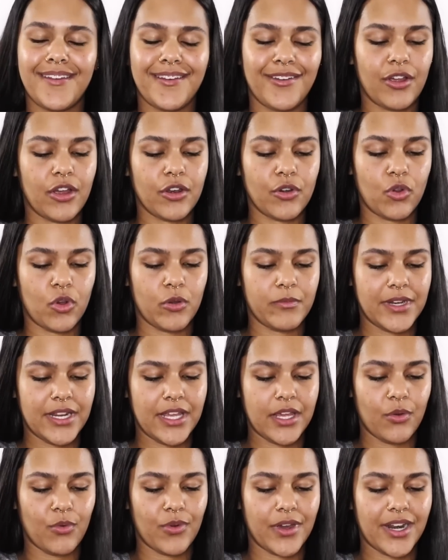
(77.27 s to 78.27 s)
Not
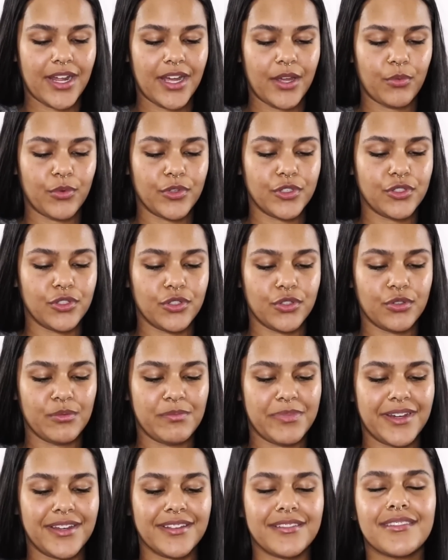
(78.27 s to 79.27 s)
normally what I would do,
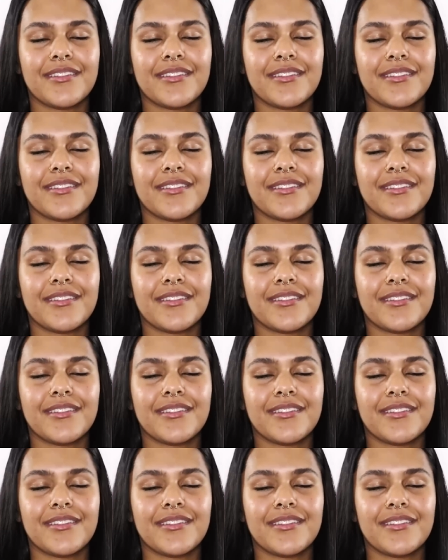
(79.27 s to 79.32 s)
but